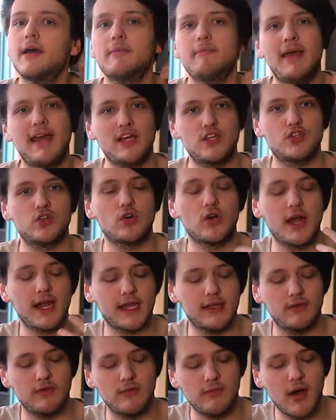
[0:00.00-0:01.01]
make sure I
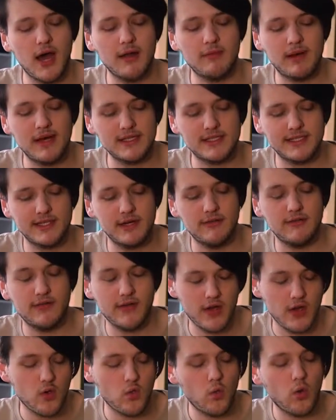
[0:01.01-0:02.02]
can remind myself
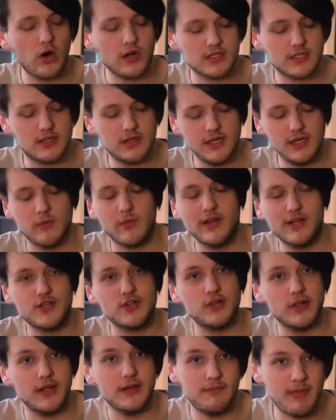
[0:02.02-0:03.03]
what the
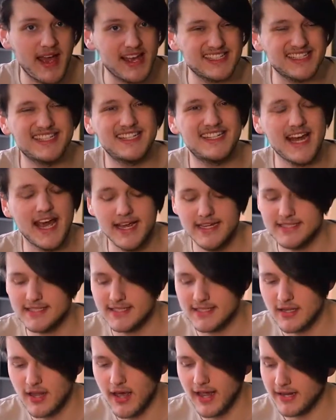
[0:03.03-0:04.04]
original and best
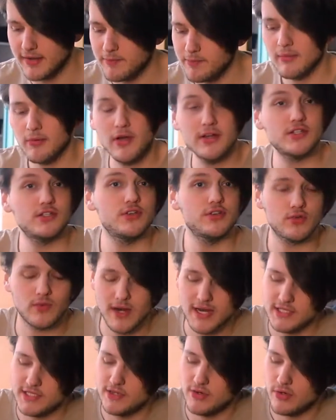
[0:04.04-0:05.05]
tastes like. I'm going to do the
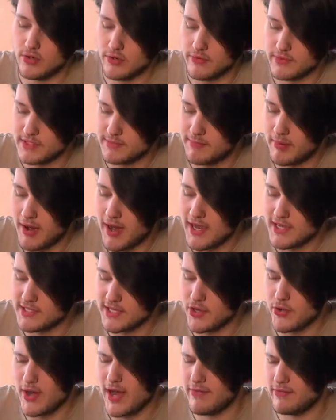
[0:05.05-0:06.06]
rest in order of spice.
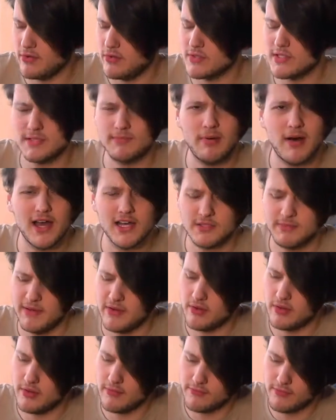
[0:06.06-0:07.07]
They all have a little spice
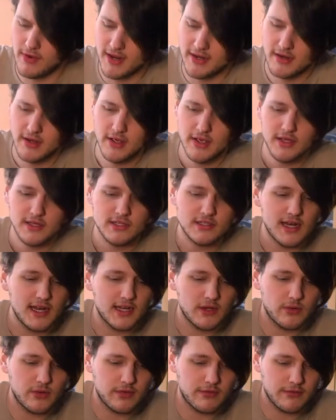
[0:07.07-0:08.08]
meter on the front,
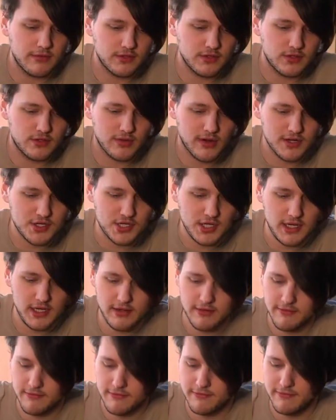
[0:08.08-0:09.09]
starting with
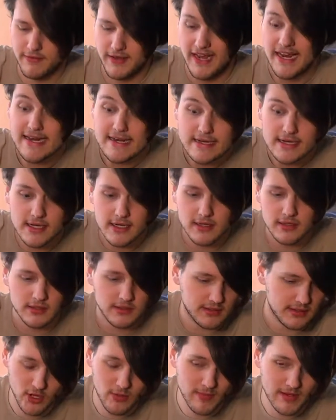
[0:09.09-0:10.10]
crunchy fajita.
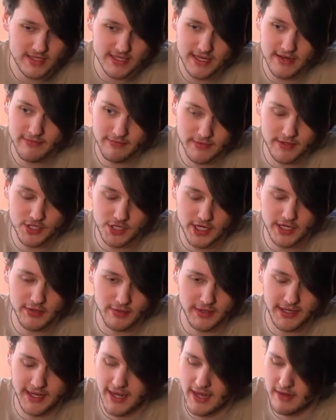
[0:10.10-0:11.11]
I almost said
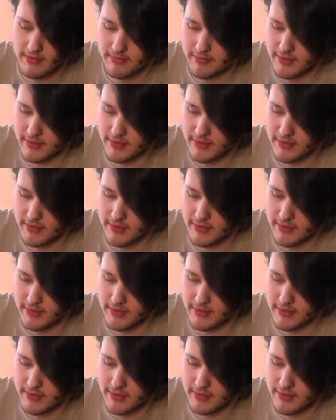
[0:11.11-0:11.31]
Vegeta again